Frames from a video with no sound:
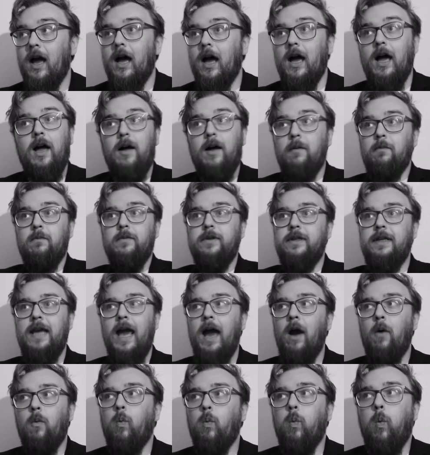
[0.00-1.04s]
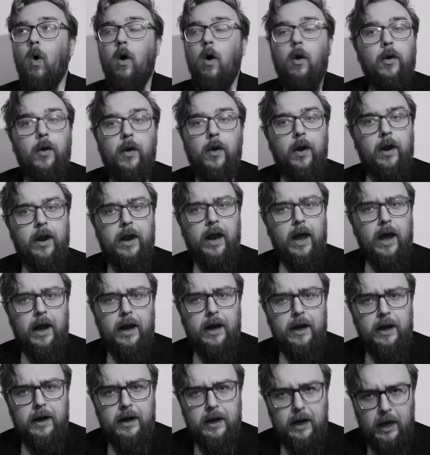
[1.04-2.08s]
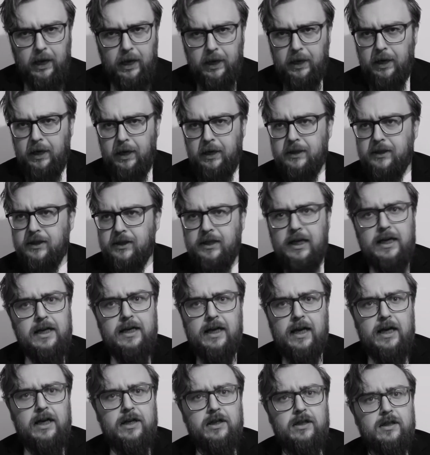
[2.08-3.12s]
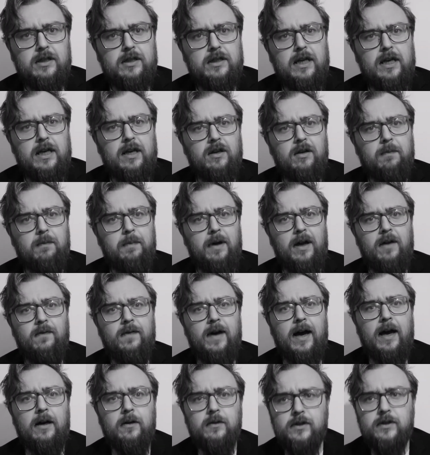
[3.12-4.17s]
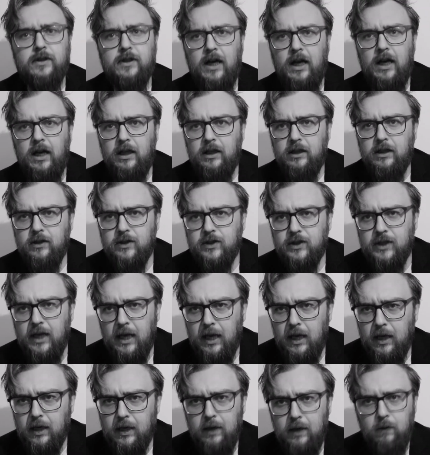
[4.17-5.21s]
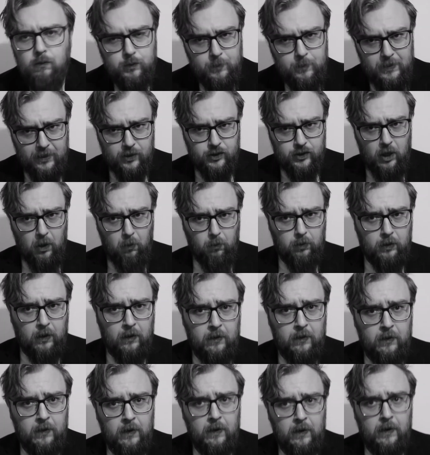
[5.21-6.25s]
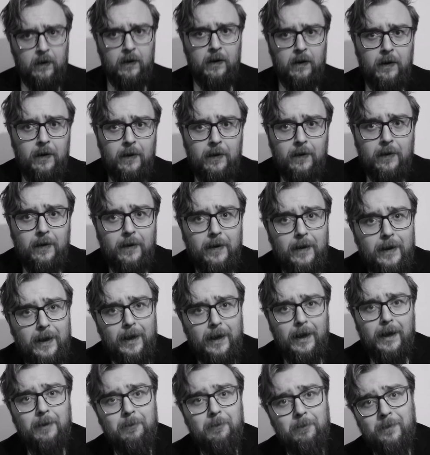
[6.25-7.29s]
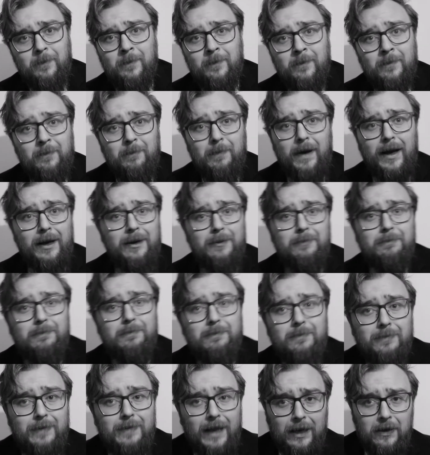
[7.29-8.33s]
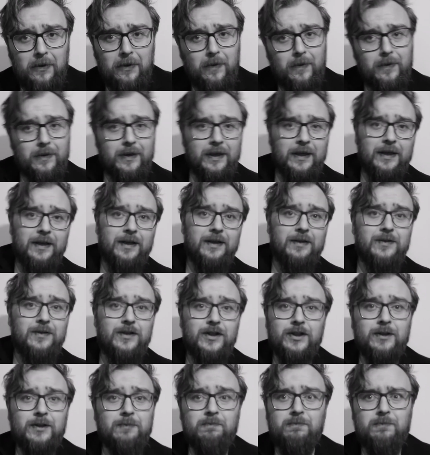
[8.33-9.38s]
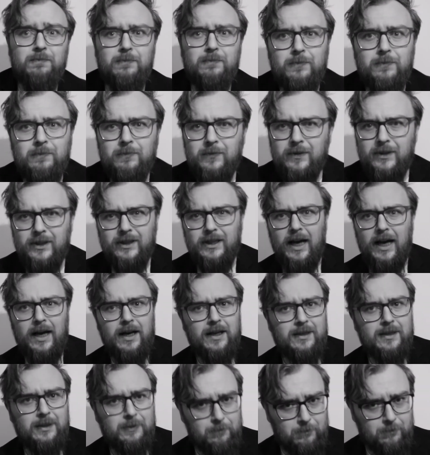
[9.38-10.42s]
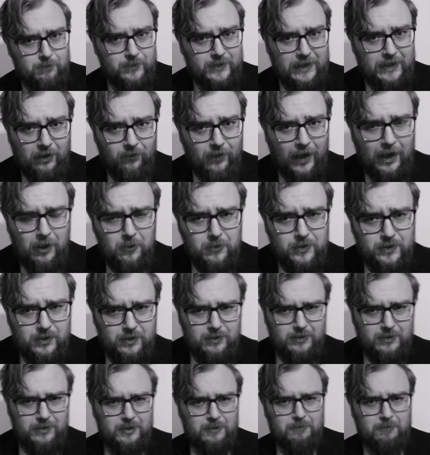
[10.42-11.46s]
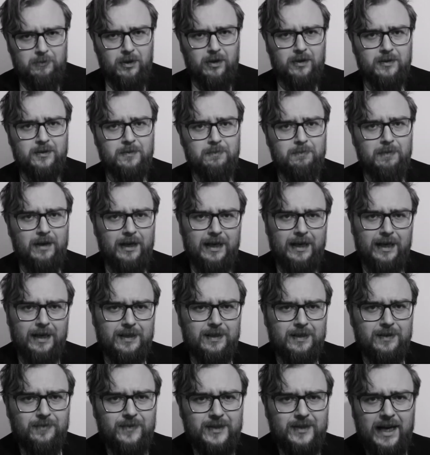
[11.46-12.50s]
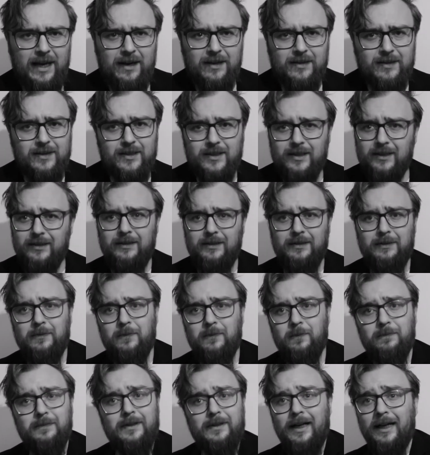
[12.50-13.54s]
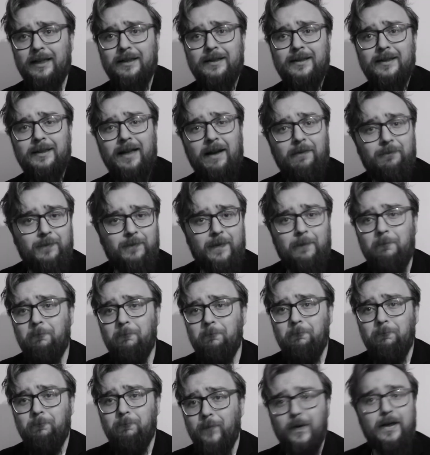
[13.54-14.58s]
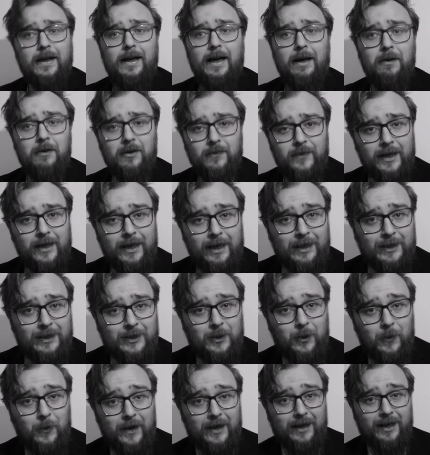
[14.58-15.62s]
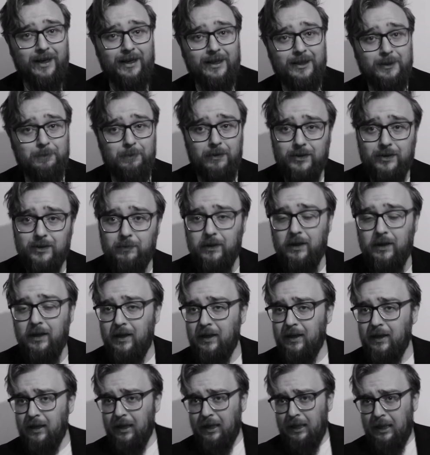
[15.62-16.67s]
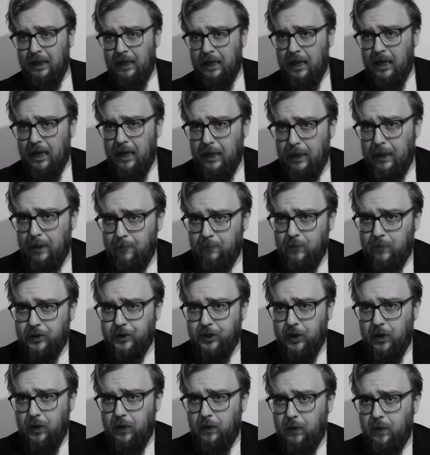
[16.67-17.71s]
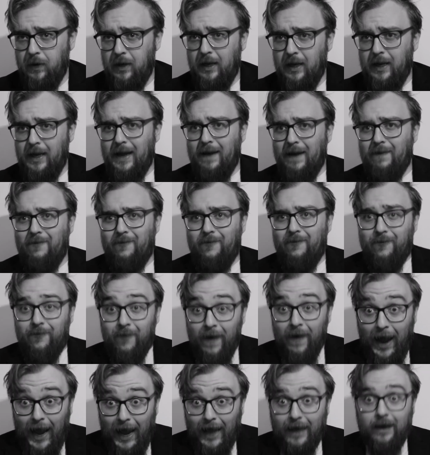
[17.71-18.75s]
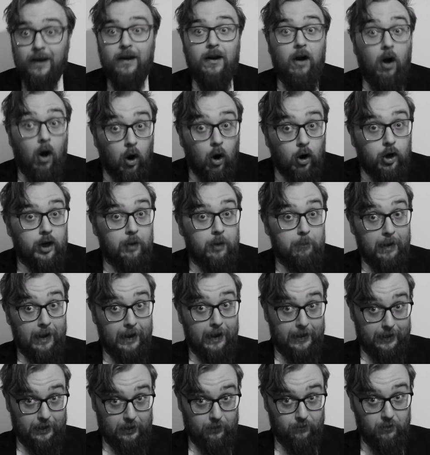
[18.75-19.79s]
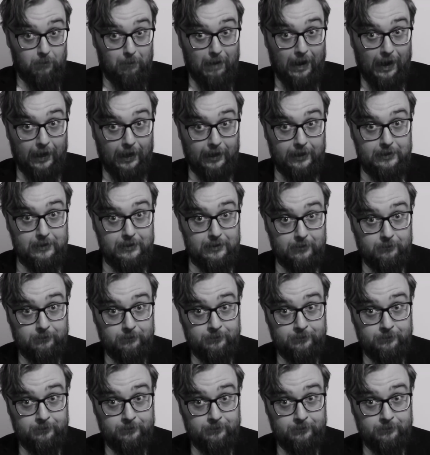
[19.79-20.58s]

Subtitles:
Yeah, one day an estate agent turned up at the house and said it was being sold. My landlord had just decided to sell the house and not alert the tenants, and had to get the fuck out of there as quickly as possible. So that occupied the mind.